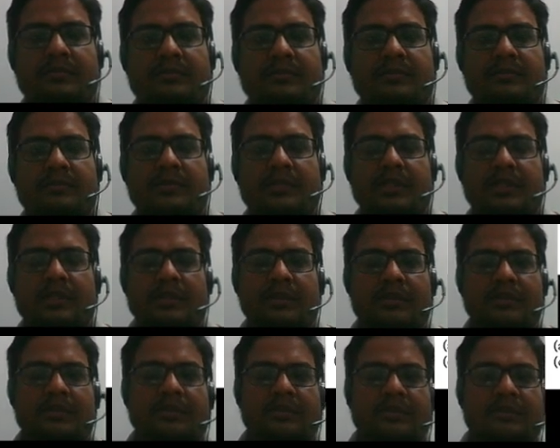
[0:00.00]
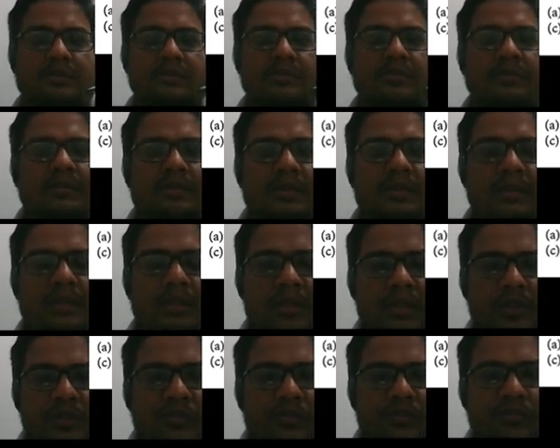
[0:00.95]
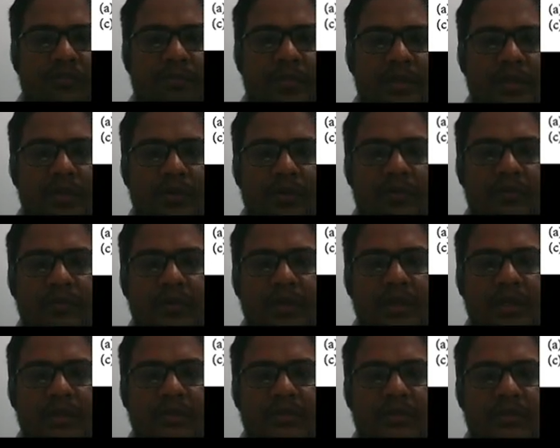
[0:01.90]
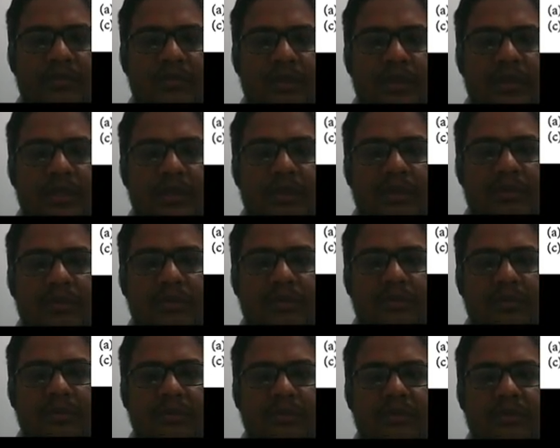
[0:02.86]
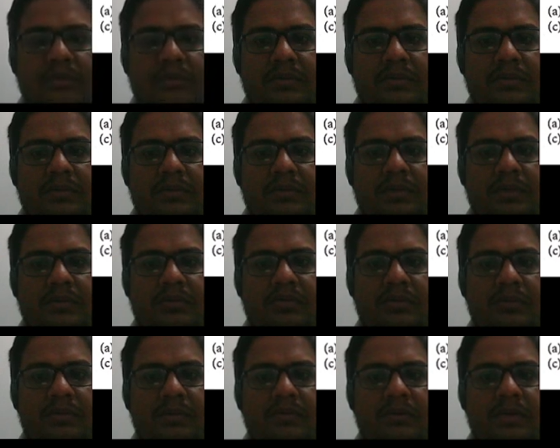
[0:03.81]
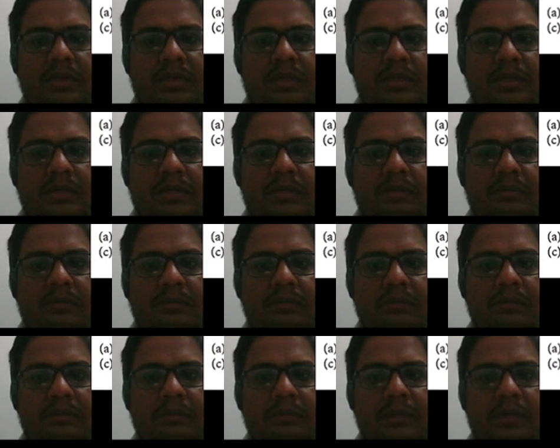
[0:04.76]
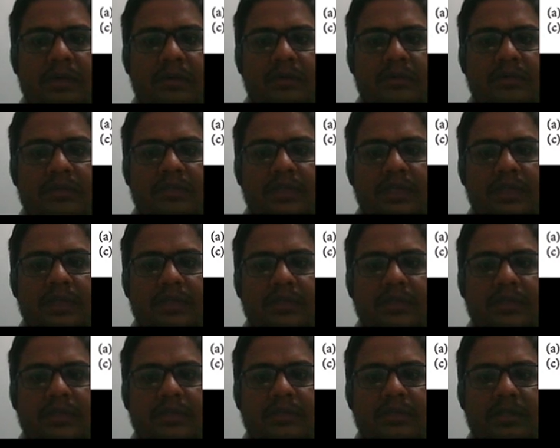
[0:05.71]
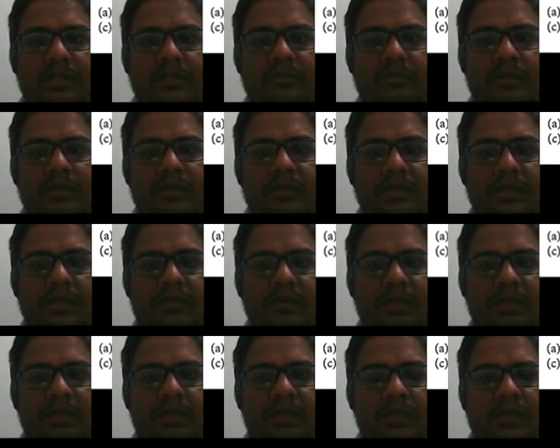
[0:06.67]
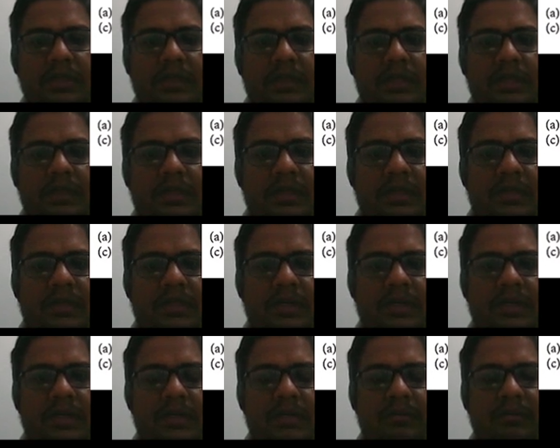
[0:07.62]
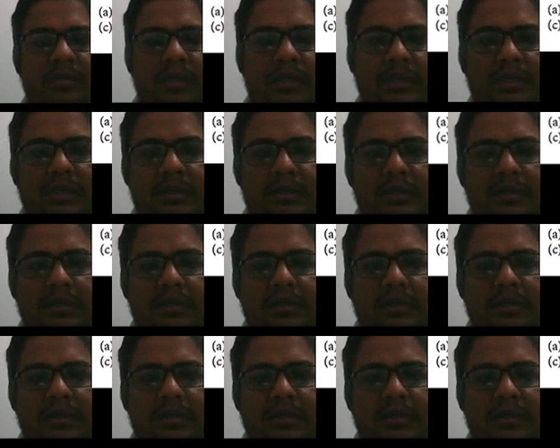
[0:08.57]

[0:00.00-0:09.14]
Then if P of x, y denotes x comma y denotes z, that is x plus iy, the Argand plane,